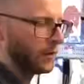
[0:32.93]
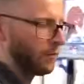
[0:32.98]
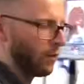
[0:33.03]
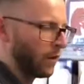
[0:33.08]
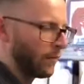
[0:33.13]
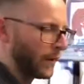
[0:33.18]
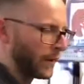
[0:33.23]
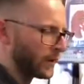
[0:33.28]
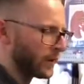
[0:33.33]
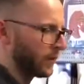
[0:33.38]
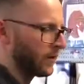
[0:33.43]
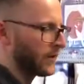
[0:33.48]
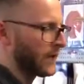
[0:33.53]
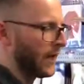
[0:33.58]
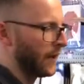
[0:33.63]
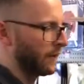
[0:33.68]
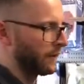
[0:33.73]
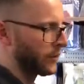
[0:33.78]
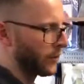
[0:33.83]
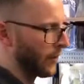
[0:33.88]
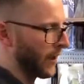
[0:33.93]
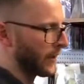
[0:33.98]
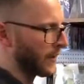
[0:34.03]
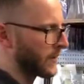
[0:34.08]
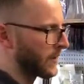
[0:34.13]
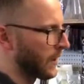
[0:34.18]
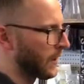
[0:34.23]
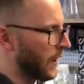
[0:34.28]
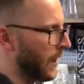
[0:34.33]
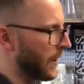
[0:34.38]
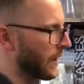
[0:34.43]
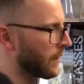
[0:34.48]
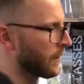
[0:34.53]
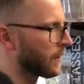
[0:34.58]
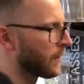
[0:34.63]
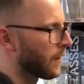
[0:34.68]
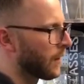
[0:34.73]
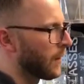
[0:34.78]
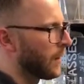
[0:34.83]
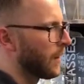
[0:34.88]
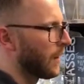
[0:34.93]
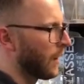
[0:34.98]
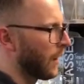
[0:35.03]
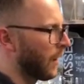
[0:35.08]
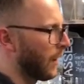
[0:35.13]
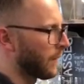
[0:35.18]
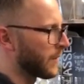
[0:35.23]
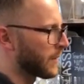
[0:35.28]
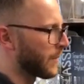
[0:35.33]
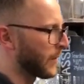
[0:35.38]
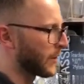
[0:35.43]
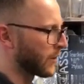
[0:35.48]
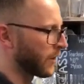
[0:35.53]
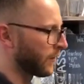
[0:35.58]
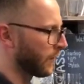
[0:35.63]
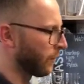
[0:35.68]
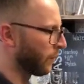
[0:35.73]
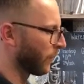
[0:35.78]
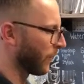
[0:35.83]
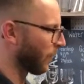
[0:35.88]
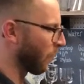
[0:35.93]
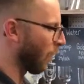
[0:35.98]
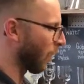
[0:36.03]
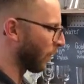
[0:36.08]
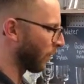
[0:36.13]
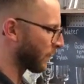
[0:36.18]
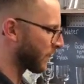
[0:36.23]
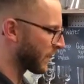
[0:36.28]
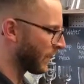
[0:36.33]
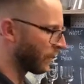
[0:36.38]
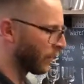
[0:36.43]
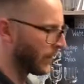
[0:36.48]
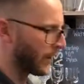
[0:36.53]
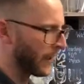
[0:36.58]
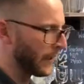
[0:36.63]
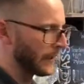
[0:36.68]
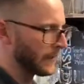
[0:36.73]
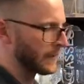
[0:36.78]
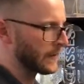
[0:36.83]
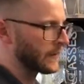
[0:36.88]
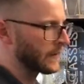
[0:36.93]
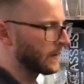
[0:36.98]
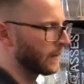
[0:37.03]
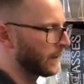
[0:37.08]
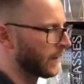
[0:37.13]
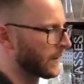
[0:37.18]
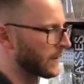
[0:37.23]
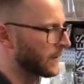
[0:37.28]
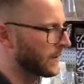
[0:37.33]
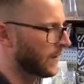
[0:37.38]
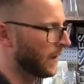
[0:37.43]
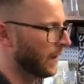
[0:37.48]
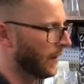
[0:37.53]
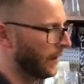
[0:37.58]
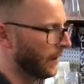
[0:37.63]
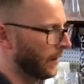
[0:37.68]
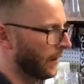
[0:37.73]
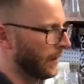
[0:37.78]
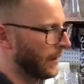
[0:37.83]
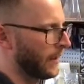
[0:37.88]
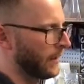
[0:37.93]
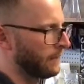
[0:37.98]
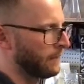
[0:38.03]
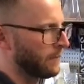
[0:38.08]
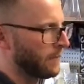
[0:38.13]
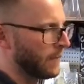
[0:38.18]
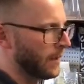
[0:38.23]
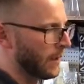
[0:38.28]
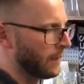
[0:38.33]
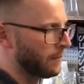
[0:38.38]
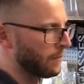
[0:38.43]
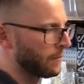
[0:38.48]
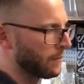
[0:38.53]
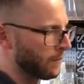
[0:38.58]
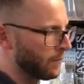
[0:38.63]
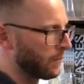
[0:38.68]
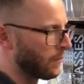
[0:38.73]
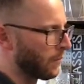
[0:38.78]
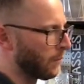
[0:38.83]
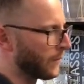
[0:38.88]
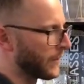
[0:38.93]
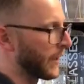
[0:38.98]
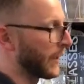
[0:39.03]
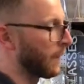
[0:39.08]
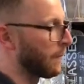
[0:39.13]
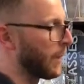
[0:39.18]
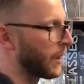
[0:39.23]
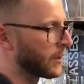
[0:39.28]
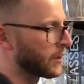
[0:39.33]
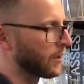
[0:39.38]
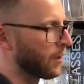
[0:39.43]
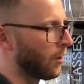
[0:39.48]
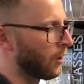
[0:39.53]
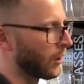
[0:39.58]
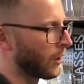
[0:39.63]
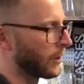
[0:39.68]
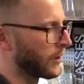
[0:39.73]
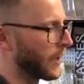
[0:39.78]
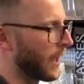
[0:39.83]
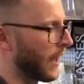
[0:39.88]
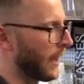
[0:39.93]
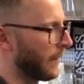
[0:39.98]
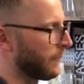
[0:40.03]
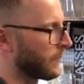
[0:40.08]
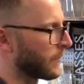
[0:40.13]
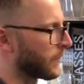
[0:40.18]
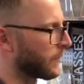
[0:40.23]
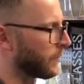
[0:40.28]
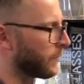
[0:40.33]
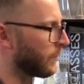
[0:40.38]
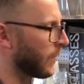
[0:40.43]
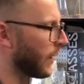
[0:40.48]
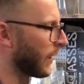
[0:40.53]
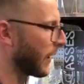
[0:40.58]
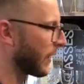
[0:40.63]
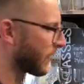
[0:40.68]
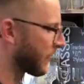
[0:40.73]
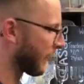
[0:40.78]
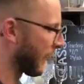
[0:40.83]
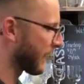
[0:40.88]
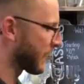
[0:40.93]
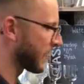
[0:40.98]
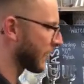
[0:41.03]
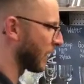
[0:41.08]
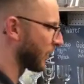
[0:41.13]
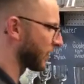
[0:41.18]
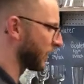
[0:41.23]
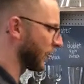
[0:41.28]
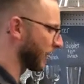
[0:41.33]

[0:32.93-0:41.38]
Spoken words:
You want to make sure it's out of direct sunlight, especially in the really warm summer days, because it will take a much longer time to get to that slushy